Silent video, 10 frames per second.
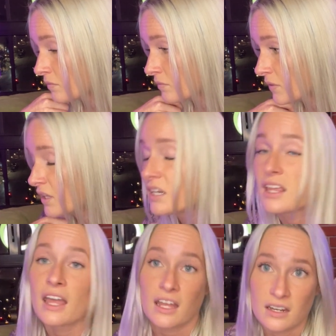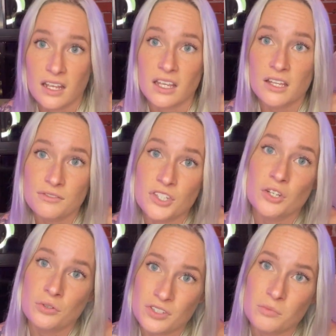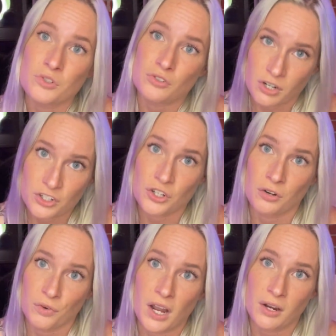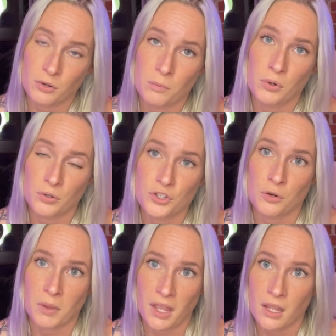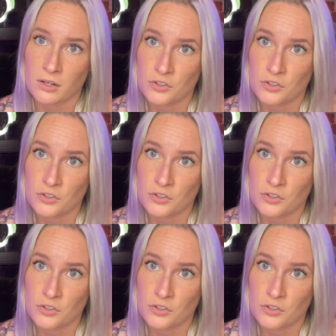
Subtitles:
And again, it gives you some structure for how to approach your page,